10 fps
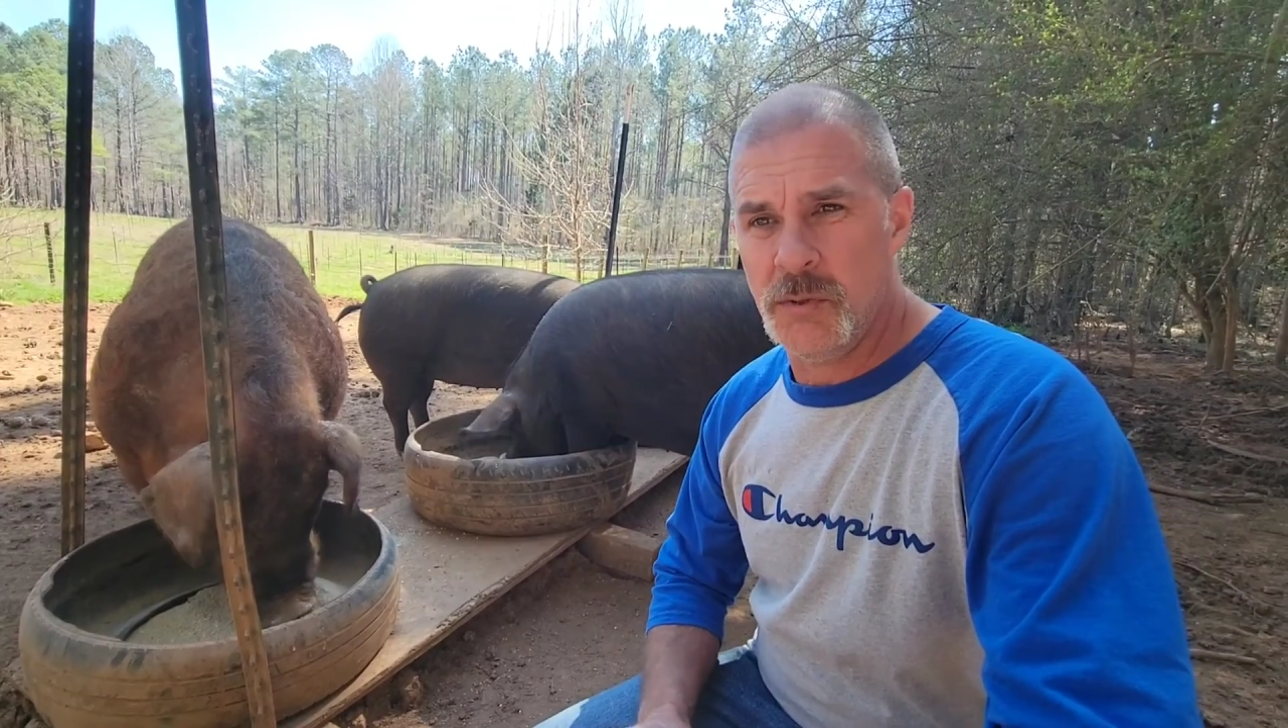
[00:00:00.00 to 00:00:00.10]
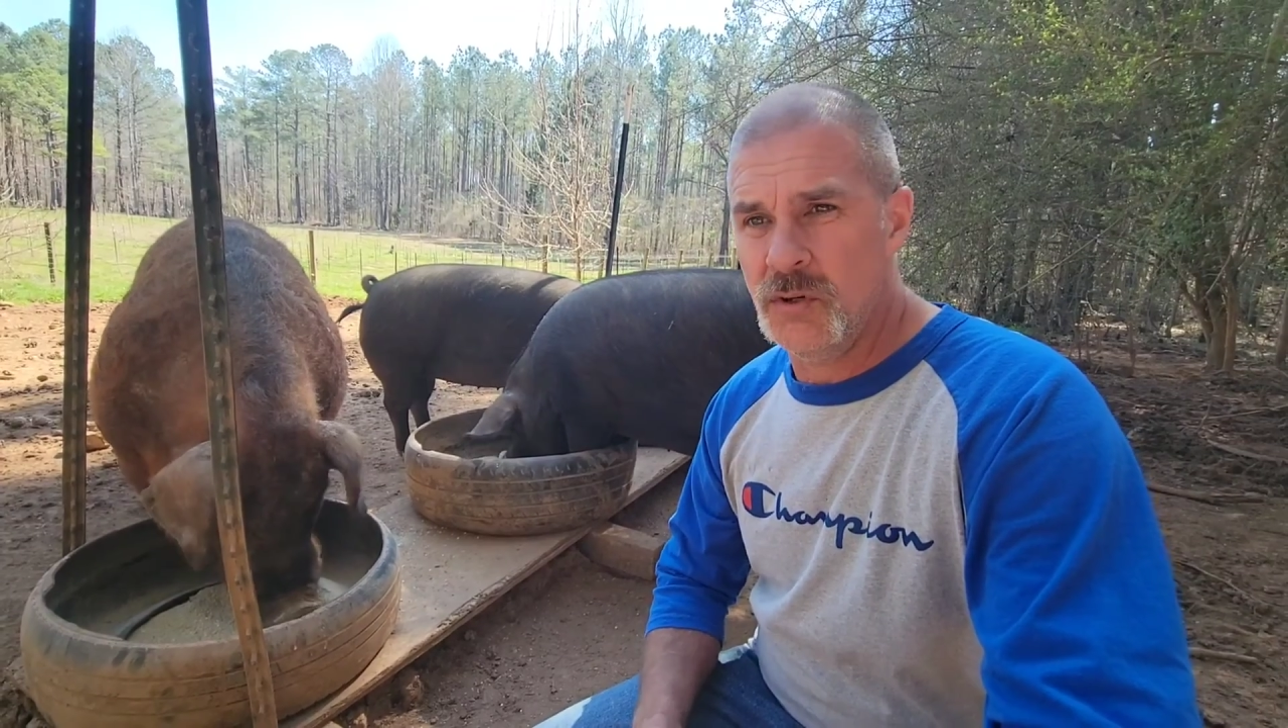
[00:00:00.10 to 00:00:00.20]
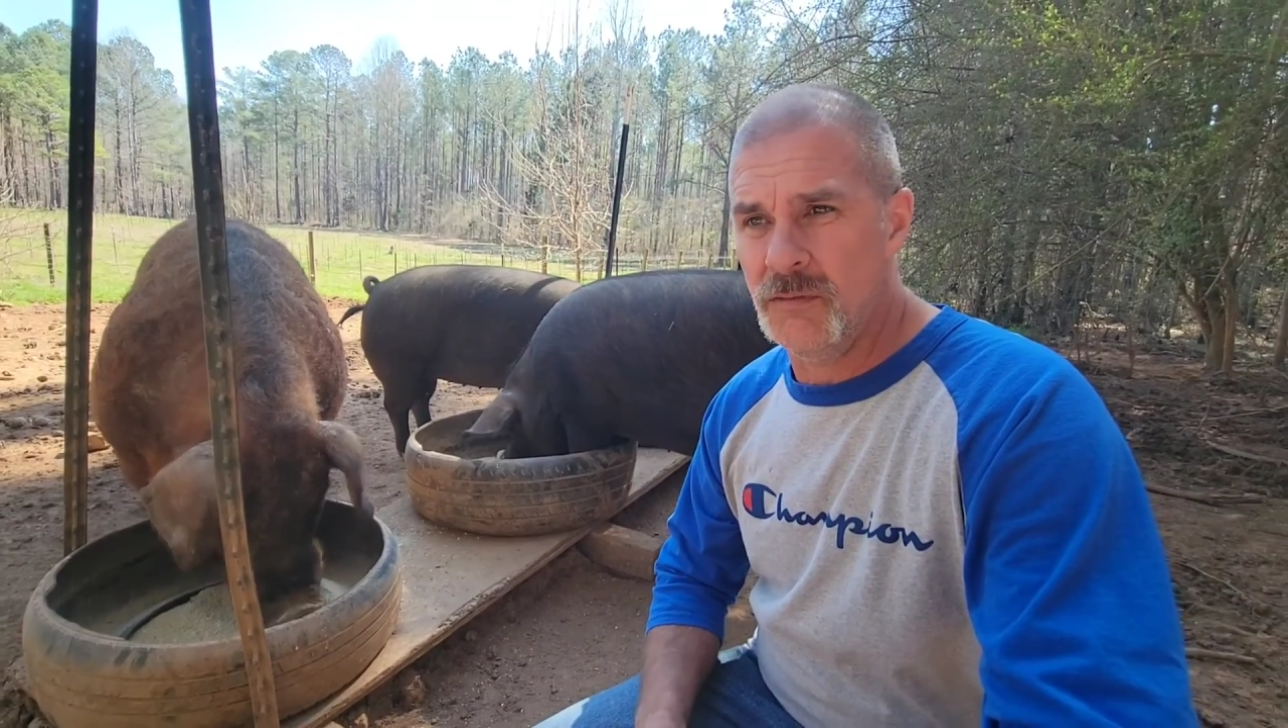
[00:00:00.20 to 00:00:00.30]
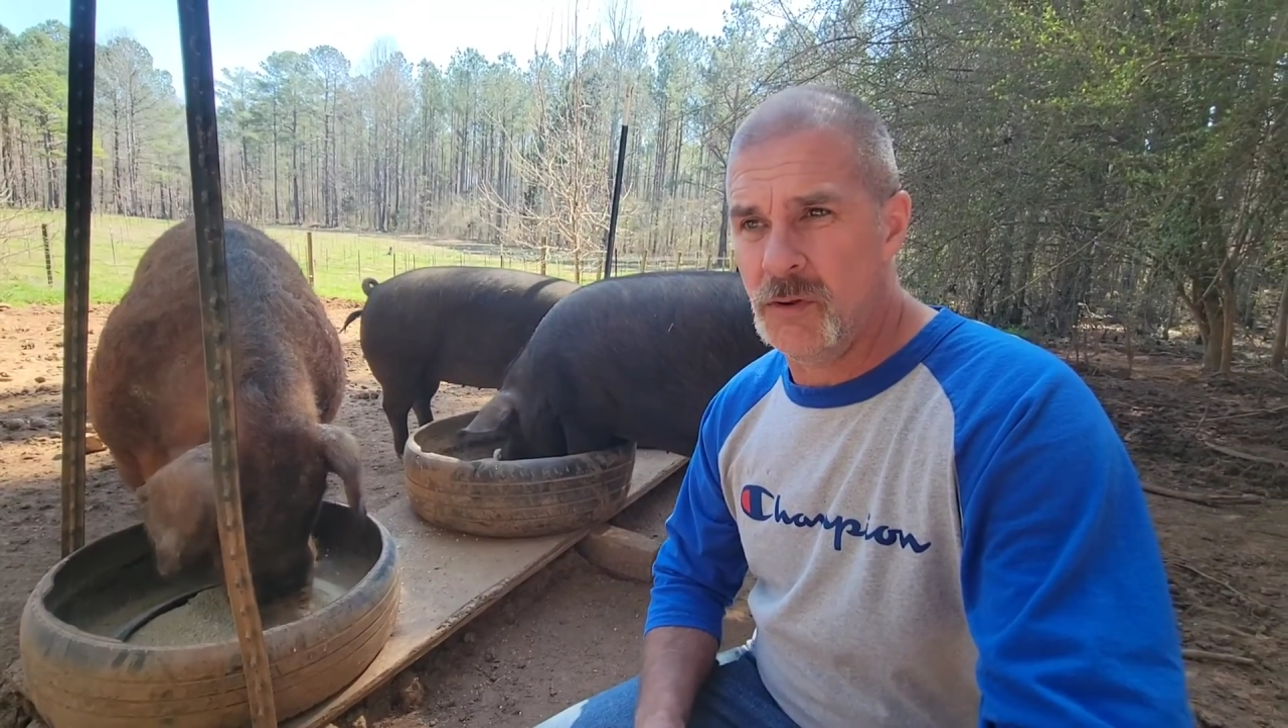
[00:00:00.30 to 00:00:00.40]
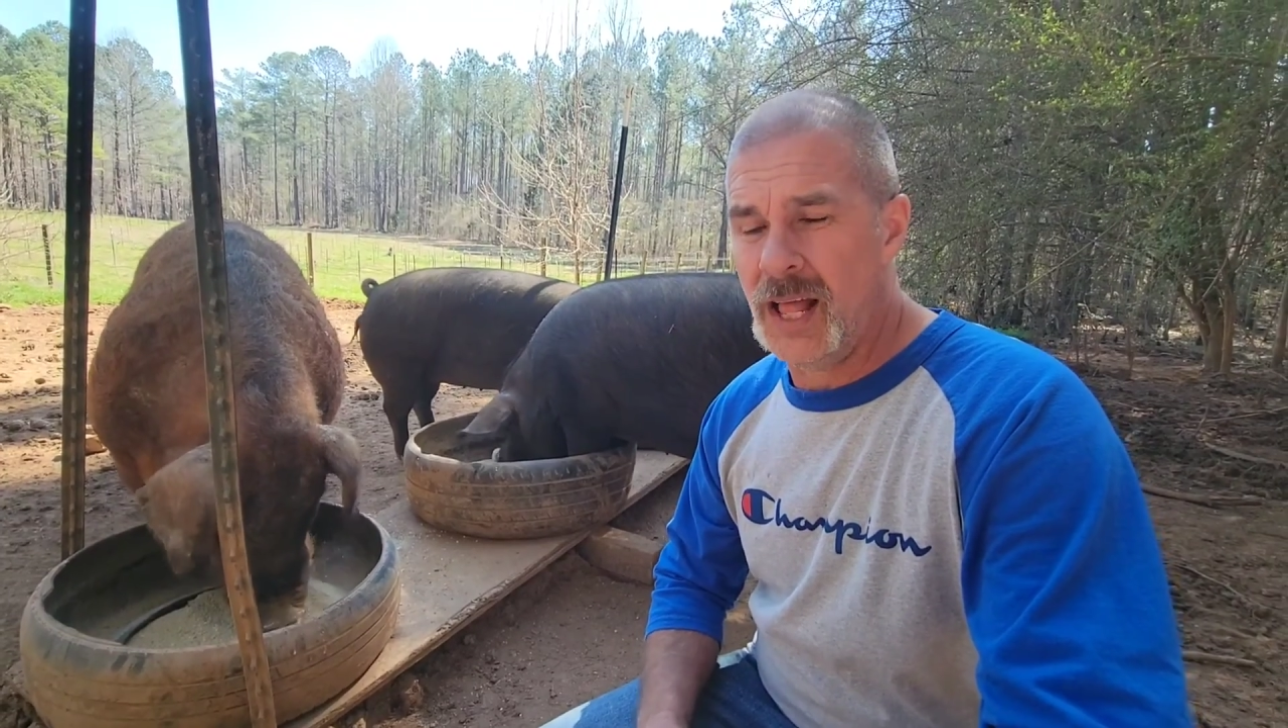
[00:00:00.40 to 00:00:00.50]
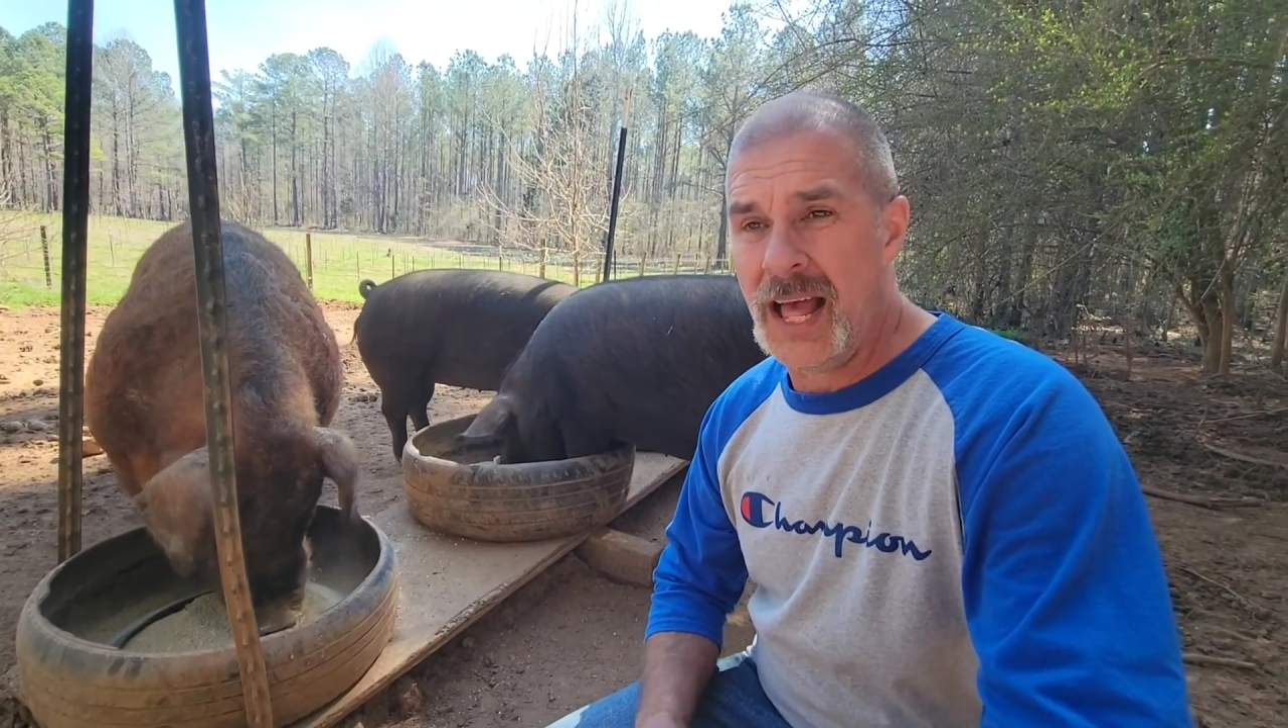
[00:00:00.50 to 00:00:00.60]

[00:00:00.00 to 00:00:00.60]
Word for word: beautiful.